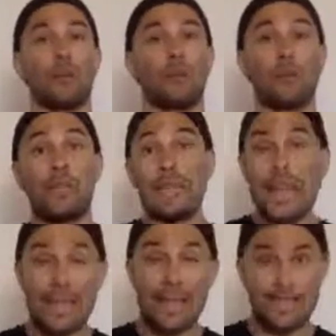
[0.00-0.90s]

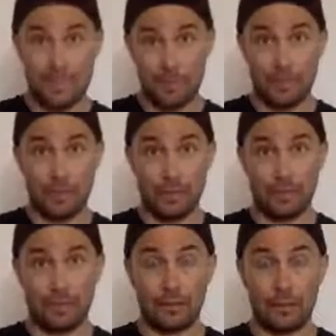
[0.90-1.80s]
nothing's moving,
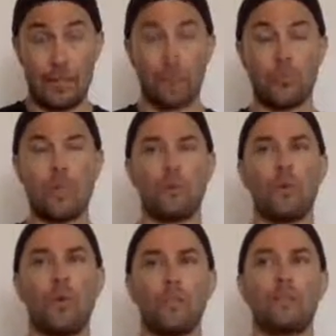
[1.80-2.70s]
and we
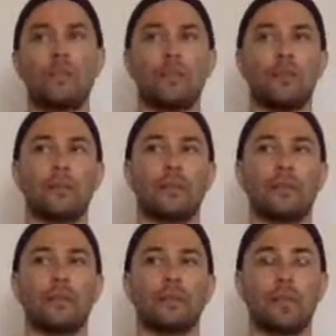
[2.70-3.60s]
want to,
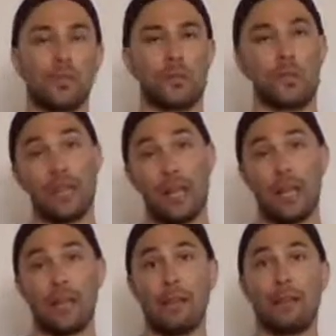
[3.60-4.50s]
as much as we
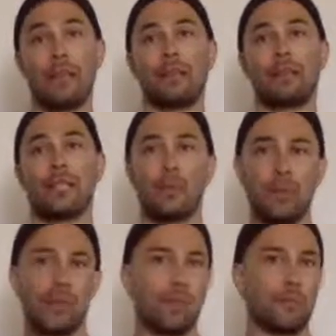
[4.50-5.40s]
can, keep
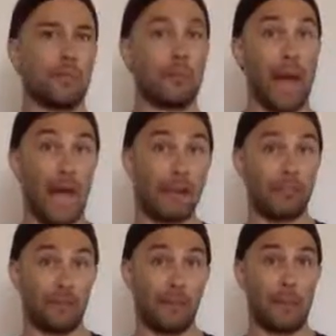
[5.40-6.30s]
ourselves back
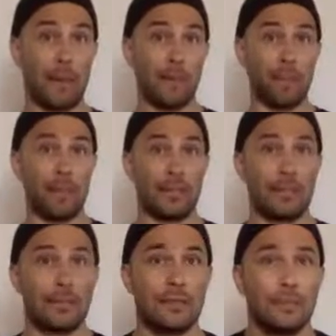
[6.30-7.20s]
from that
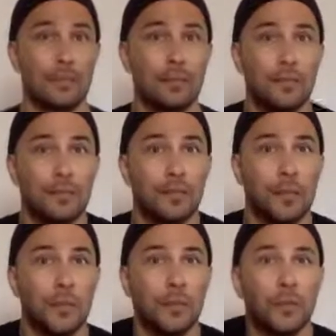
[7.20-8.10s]
place.
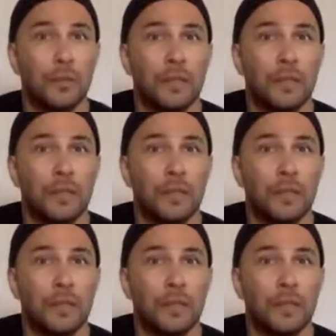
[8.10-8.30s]
So